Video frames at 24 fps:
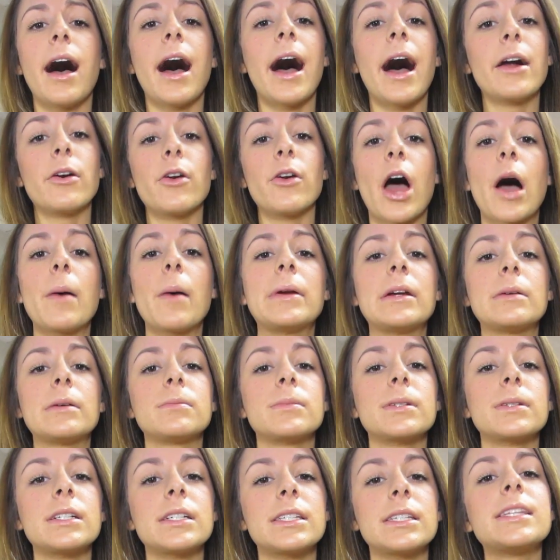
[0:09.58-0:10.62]
I don't know how many times
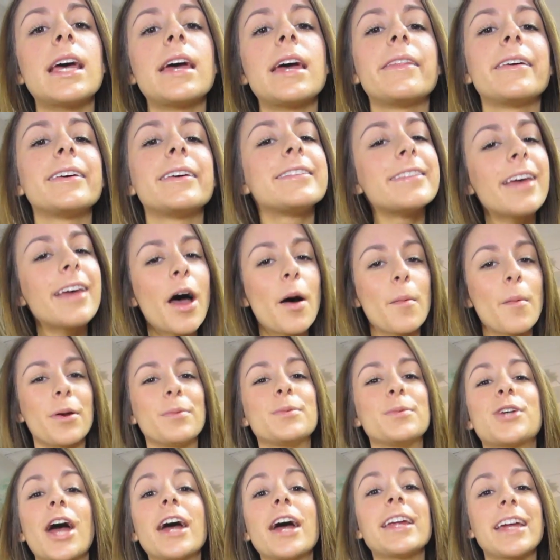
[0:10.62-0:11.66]
I'm going to say this, but
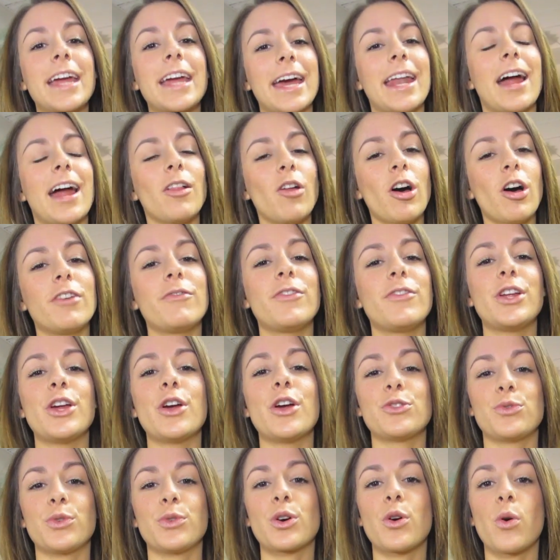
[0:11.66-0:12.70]
I'm trying to get a lot of
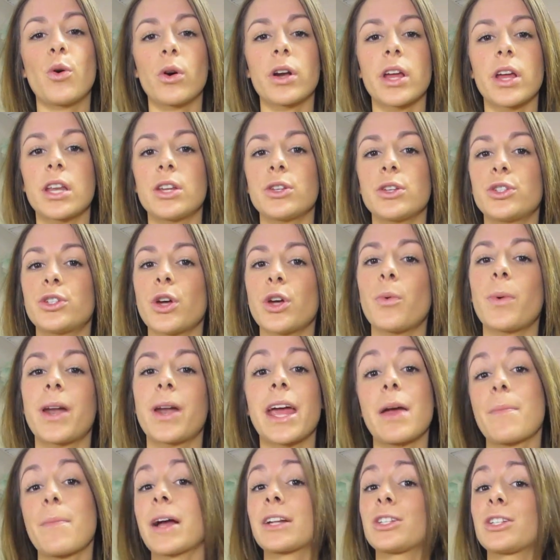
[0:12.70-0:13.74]
videos recorded so when I
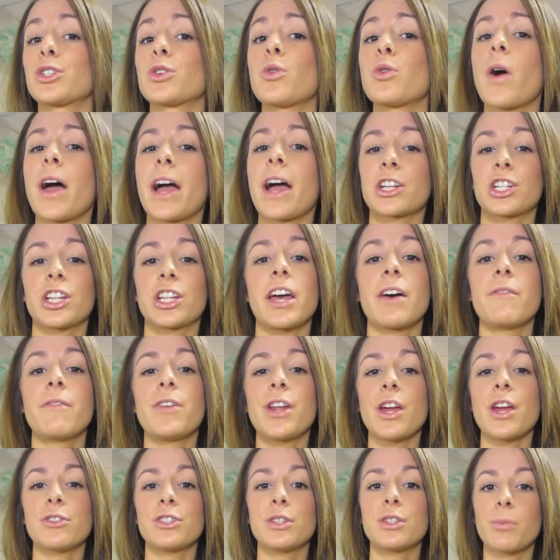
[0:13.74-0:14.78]
get back to school I actually have
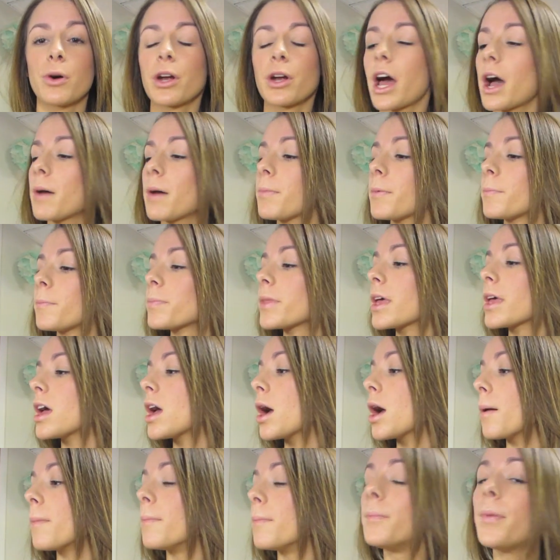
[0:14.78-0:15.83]
videos to put up.
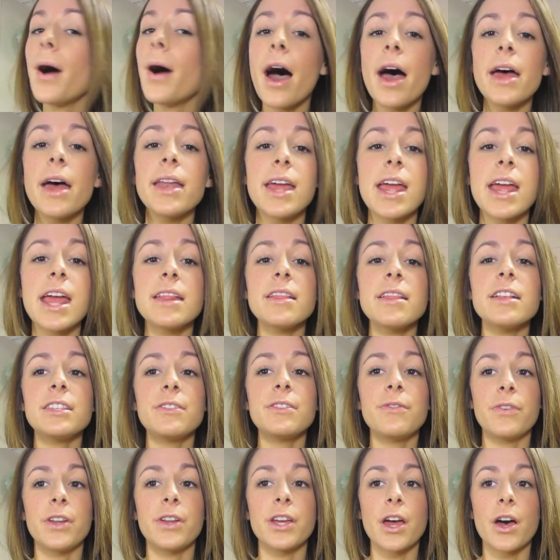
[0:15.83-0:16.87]
But in this
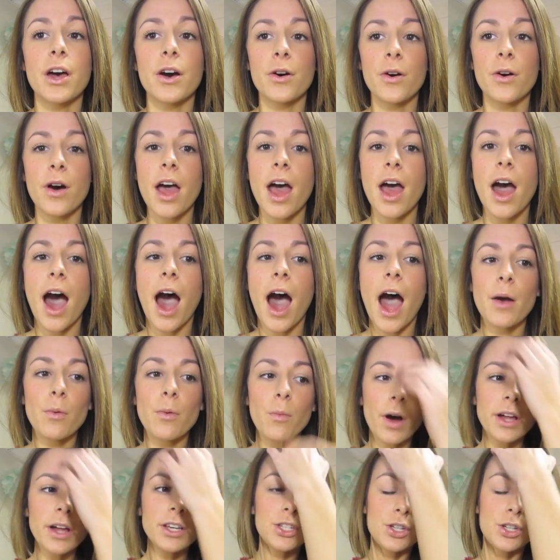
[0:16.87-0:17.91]
video, I
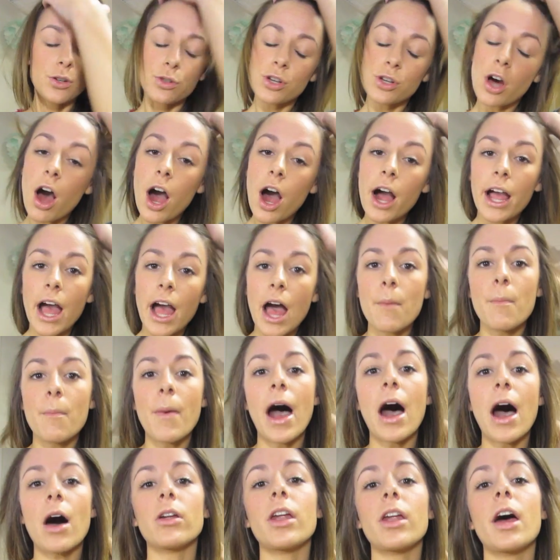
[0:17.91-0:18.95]
want to talk
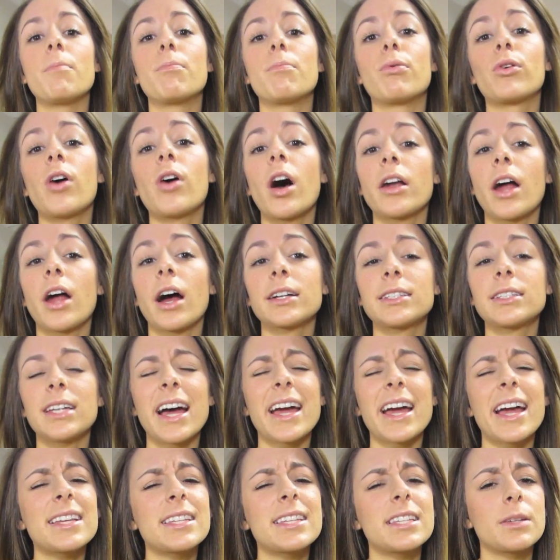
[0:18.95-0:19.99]
about a product,
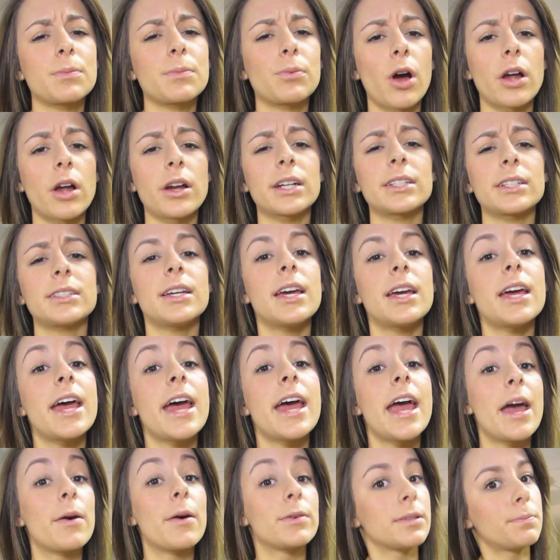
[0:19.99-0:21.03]
I guess it's a product,
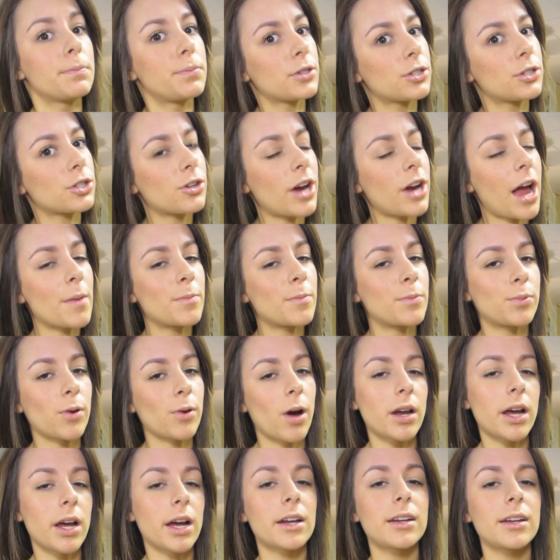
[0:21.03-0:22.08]
it was a prescribed
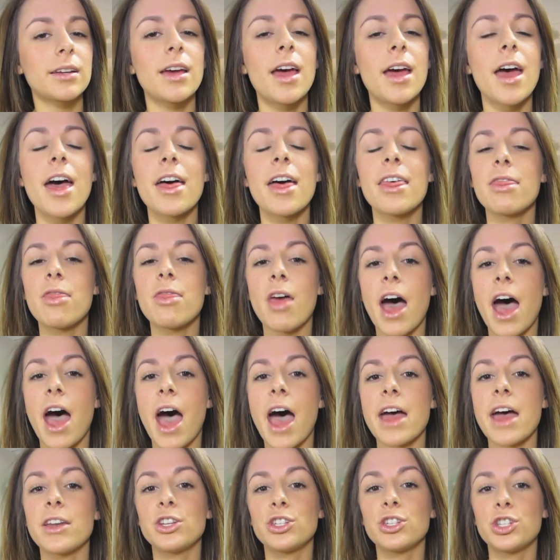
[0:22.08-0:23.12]
product
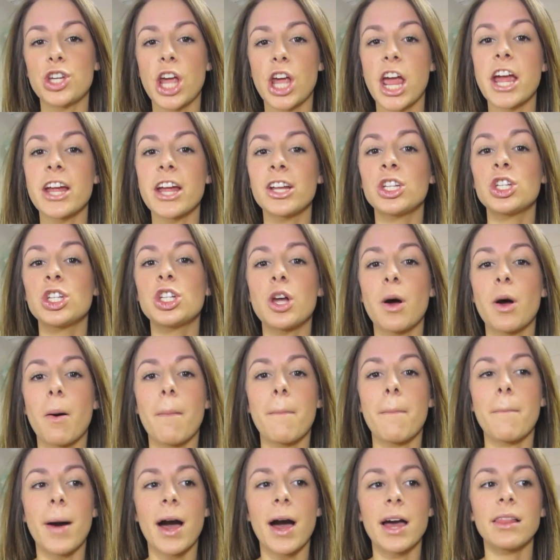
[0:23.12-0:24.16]
that changed
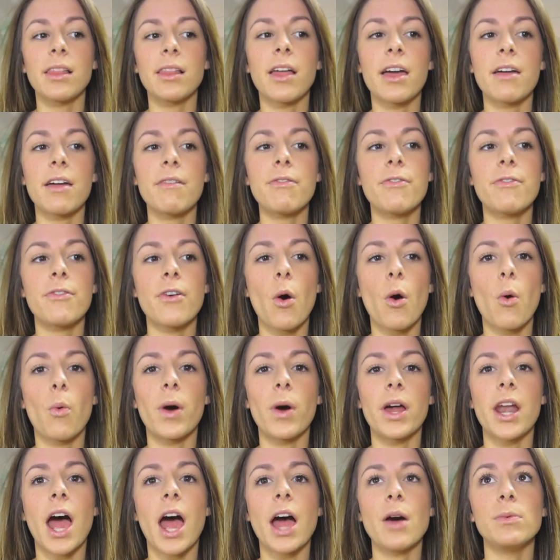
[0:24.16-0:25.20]
my life
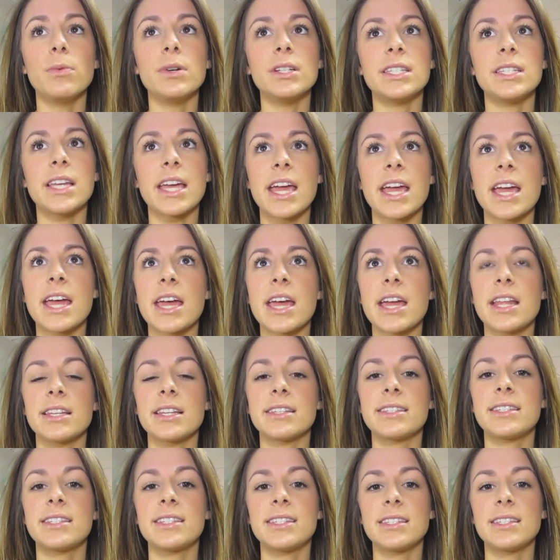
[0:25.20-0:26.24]
when I was in,
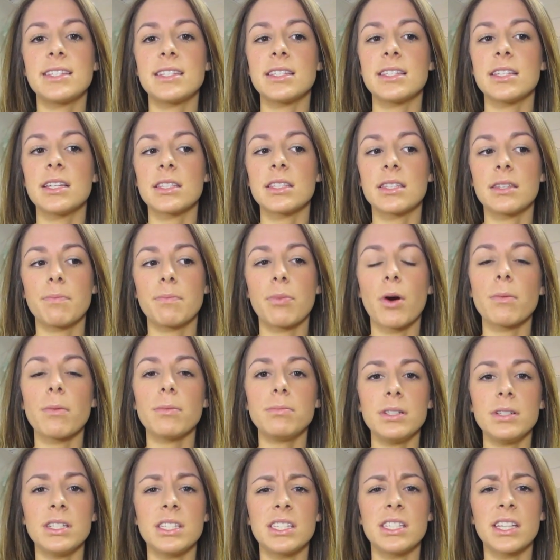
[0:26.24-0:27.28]
it's
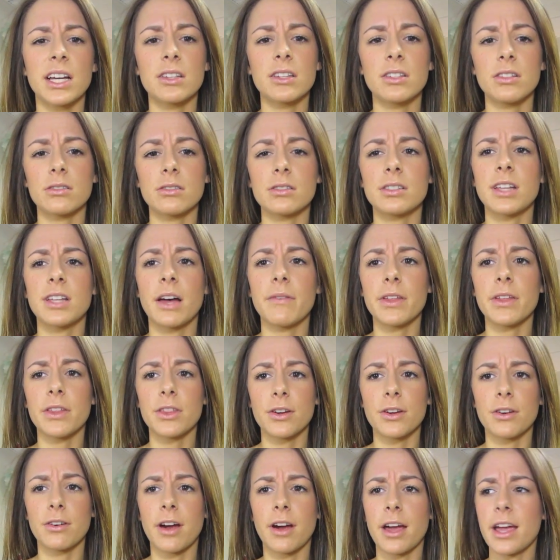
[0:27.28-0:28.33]
probably 6th or
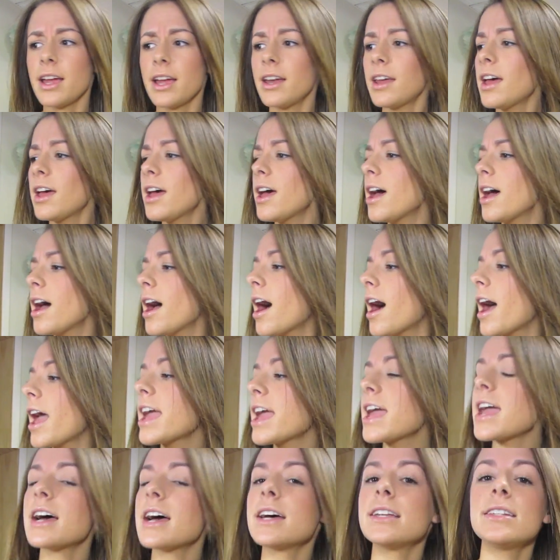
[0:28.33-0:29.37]
7th grade,
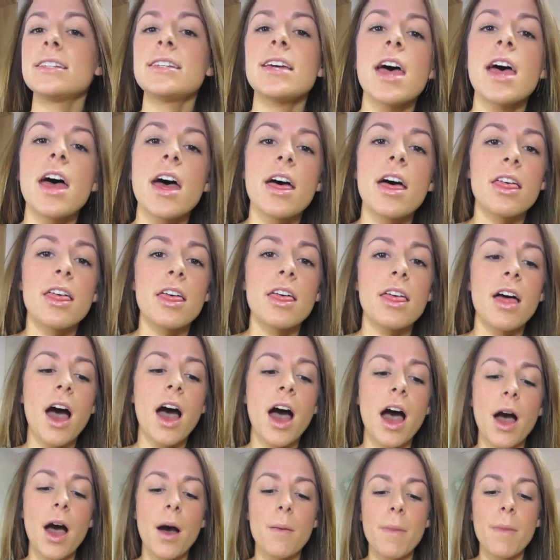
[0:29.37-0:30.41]
and
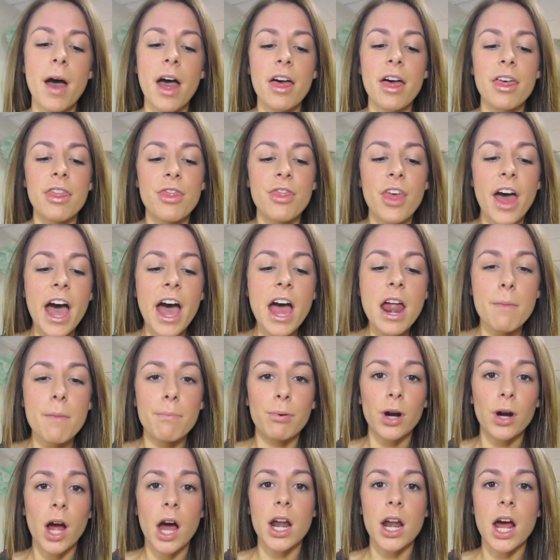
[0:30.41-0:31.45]
that
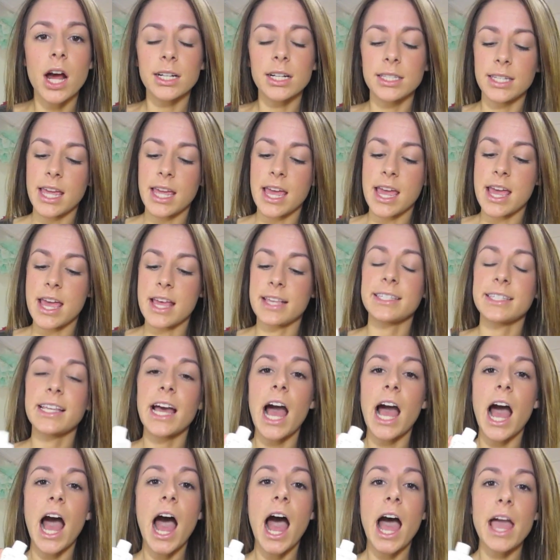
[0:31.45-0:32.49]
product is
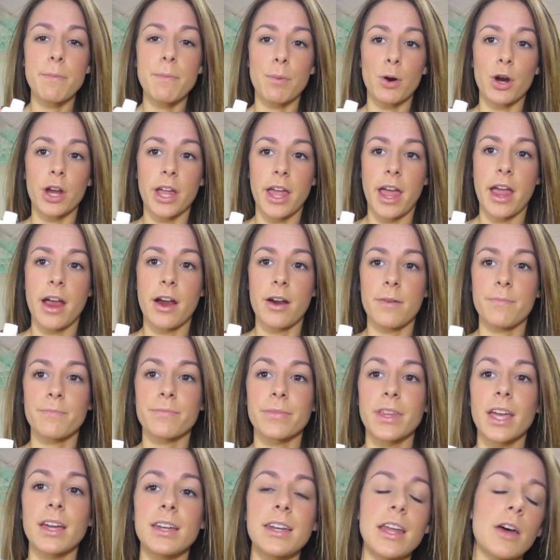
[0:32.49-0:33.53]
Hypercare.
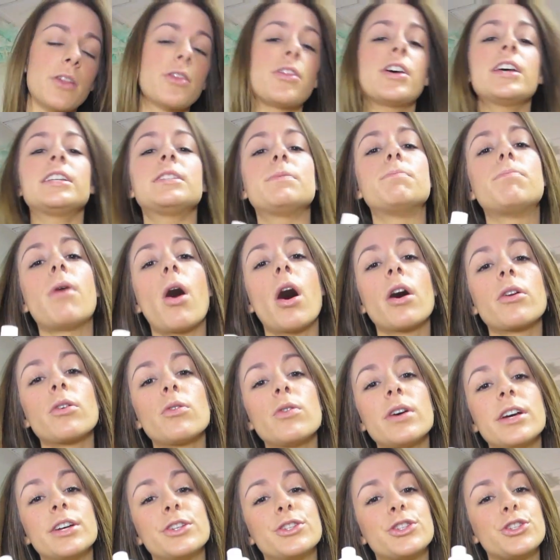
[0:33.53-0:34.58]
Now this bottle
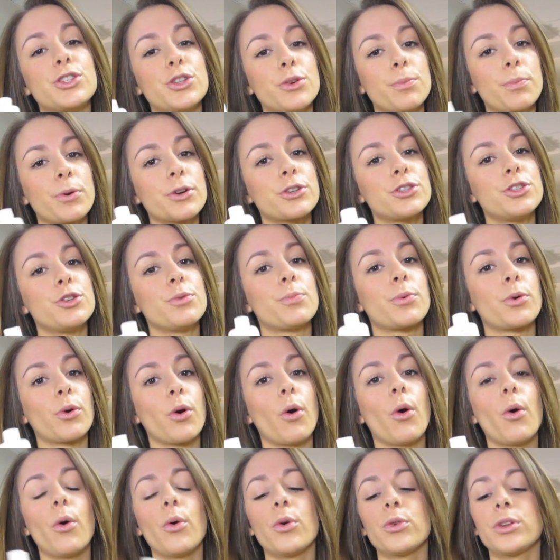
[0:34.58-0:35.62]
is super
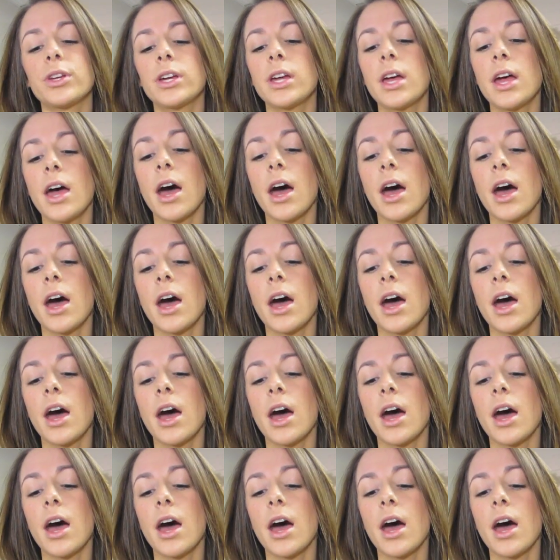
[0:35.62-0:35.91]
old.